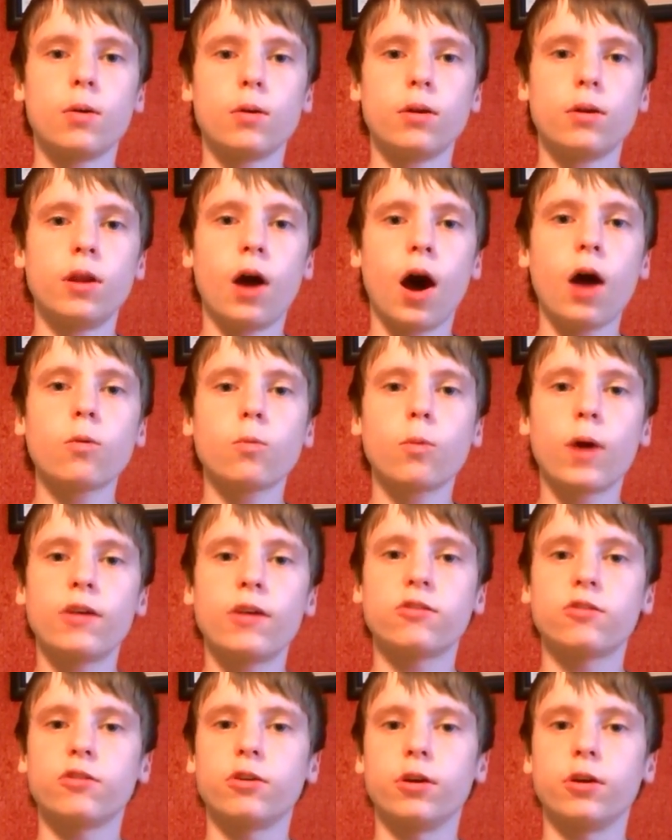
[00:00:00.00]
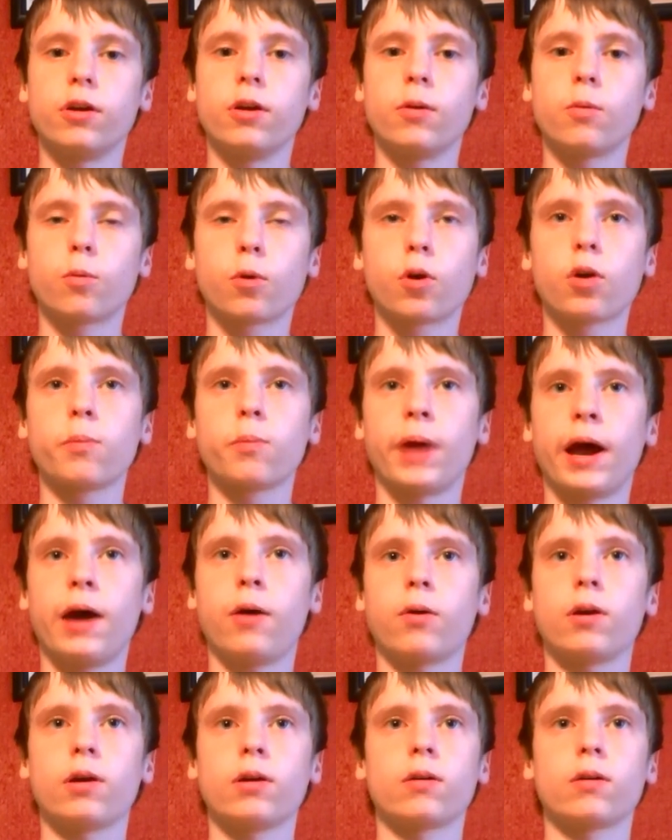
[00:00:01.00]
non-Western world
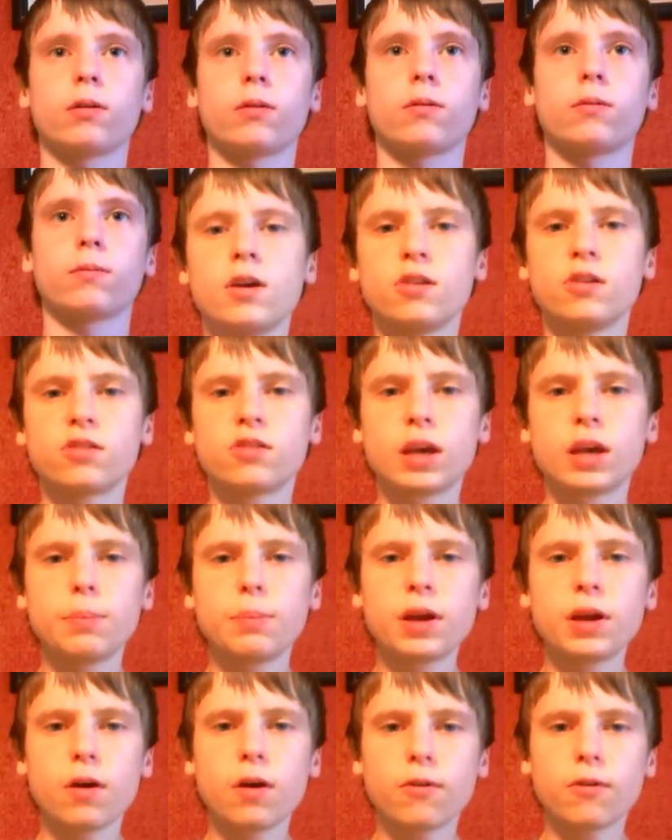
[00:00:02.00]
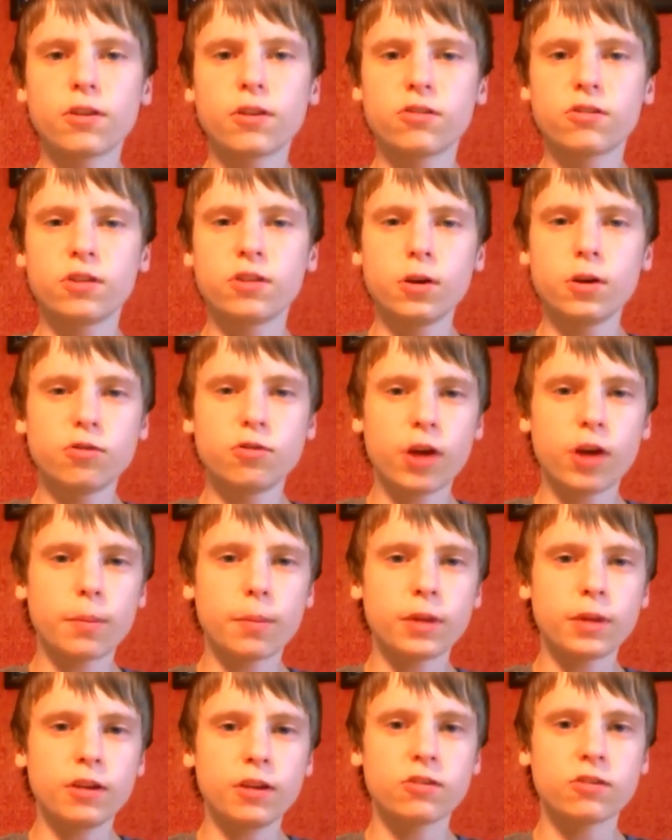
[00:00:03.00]
power. Skipping over the
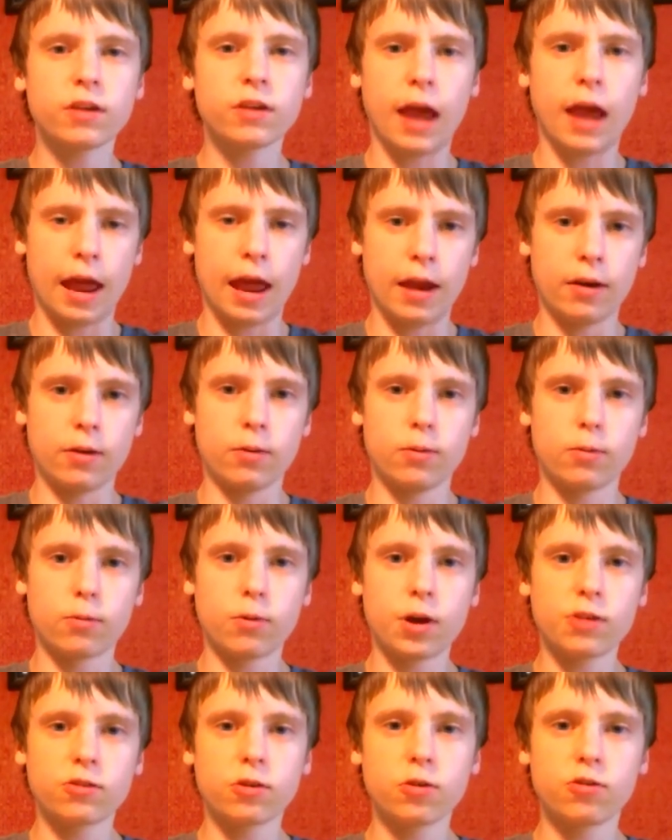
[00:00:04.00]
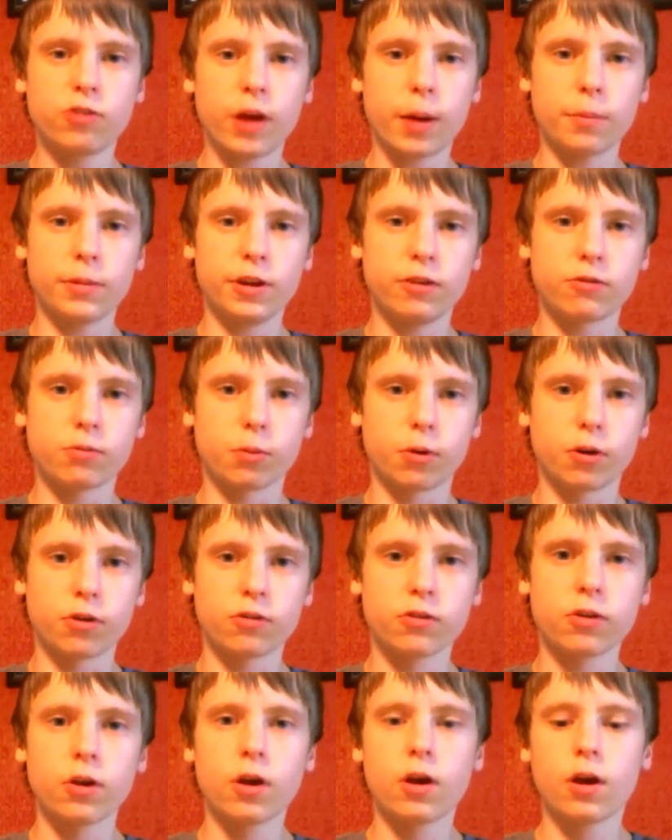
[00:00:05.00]
Sino-Japanese and Russo-Japanese
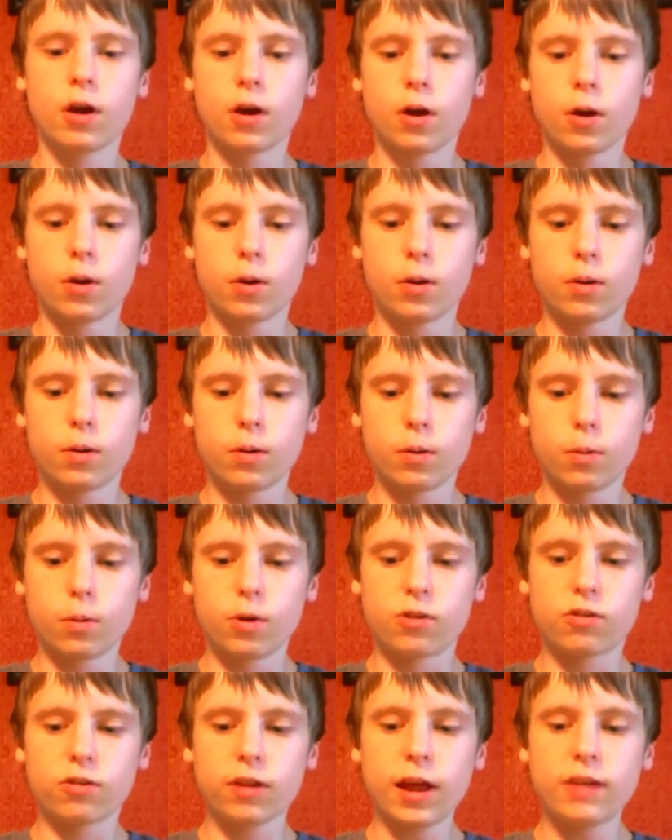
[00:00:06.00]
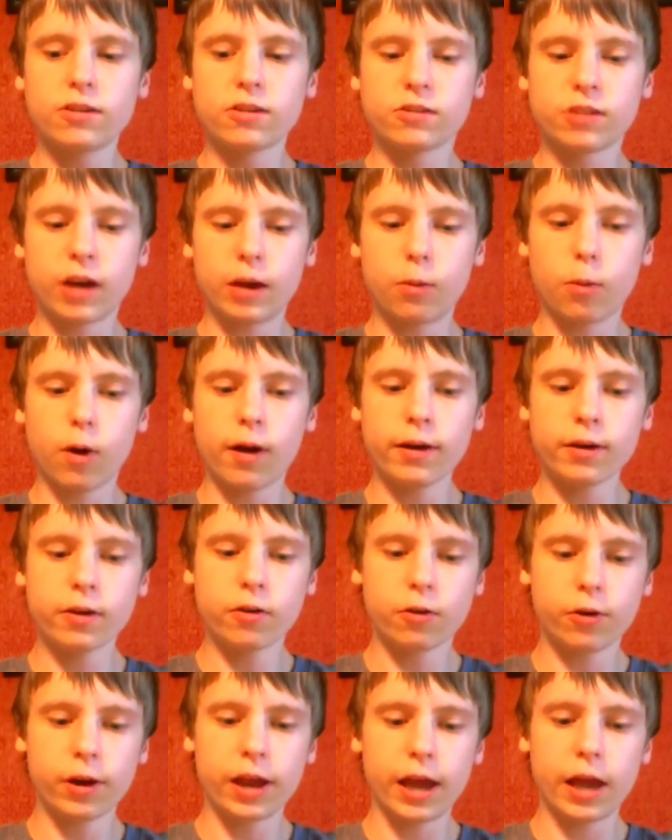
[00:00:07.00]
wars, which led to Taiwan,
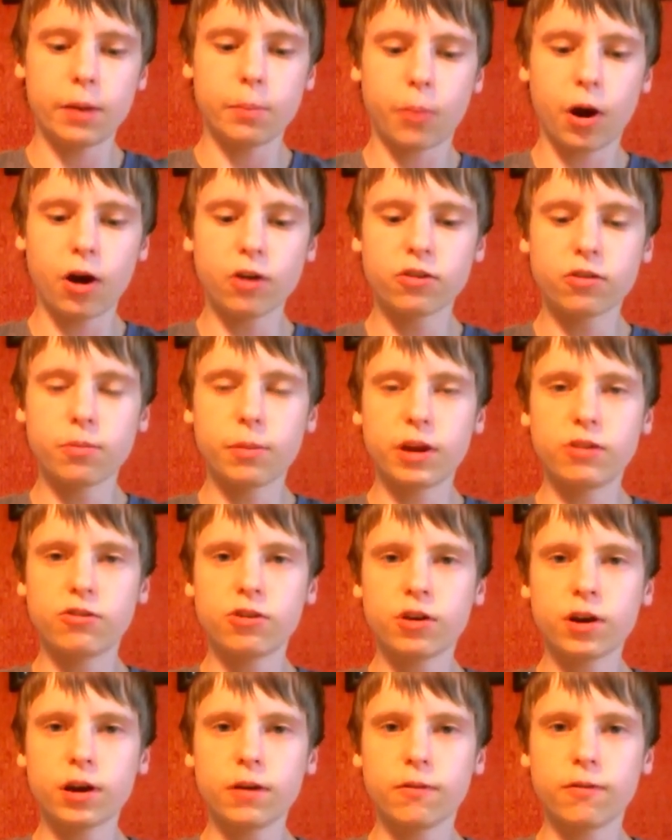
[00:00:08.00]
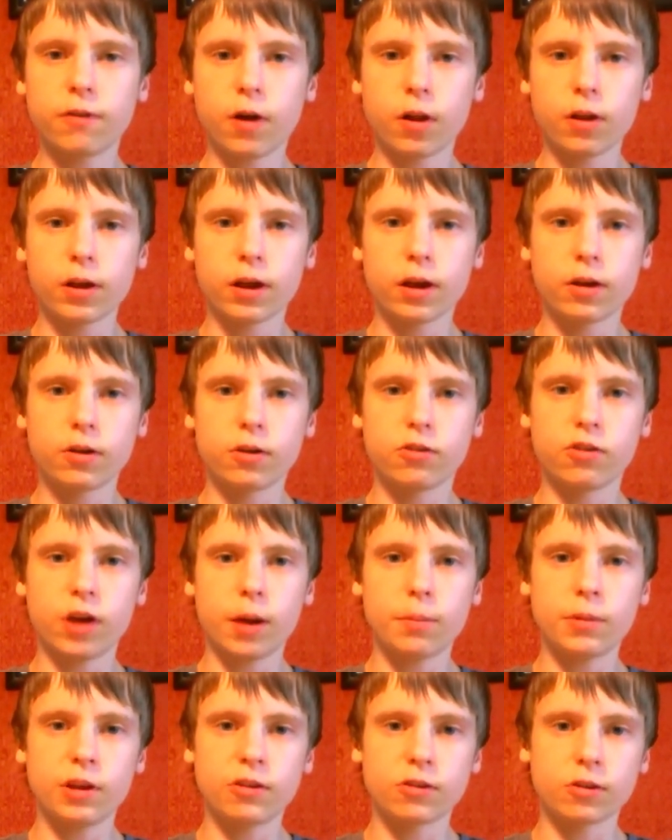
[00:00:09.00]
Korea, and parts of Manchuria falling under
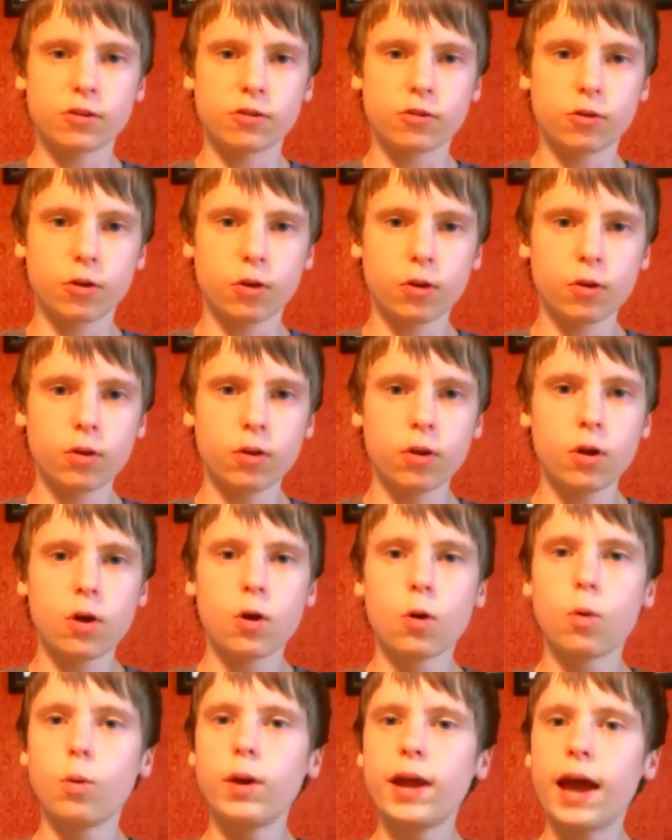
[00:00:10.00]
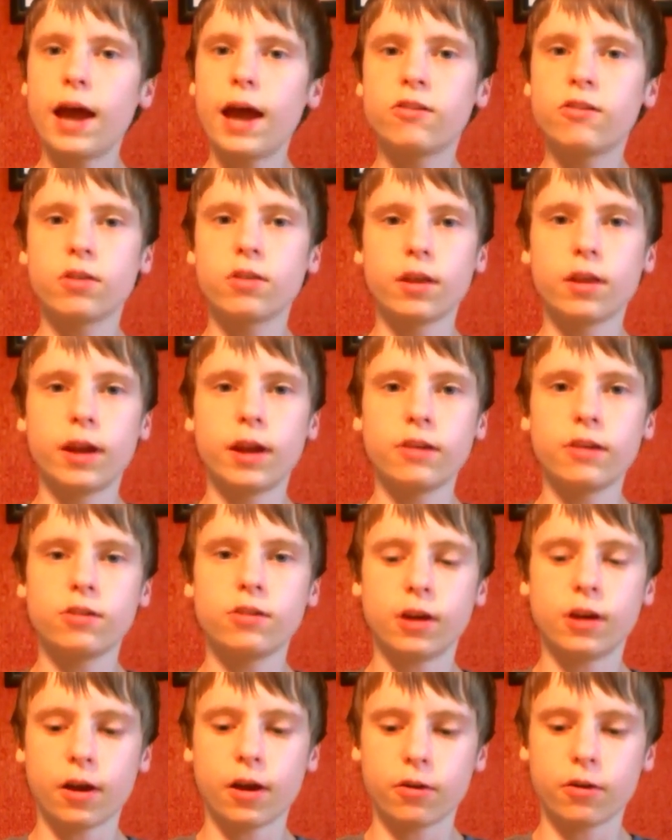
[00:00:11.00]
Japanese control, we head to the
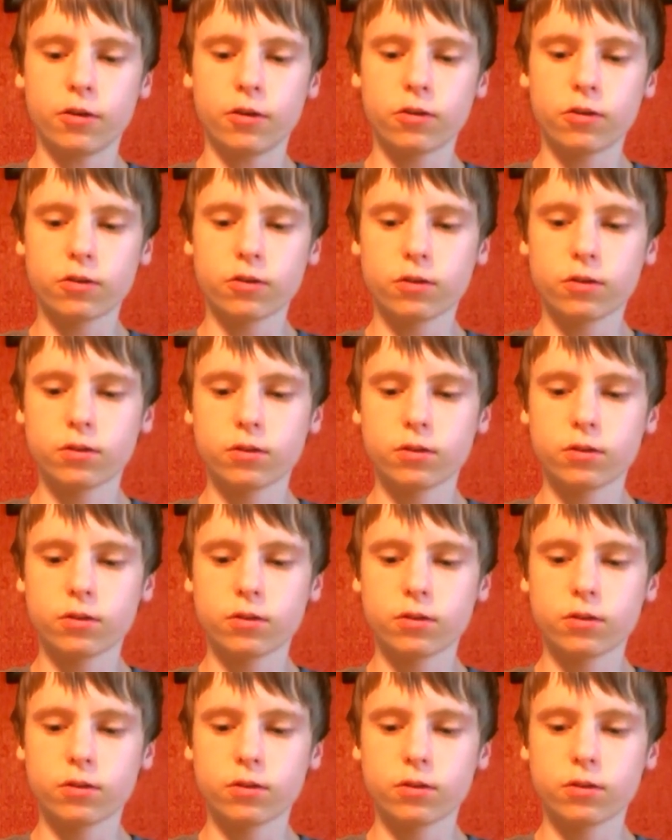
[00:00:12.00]
1900s.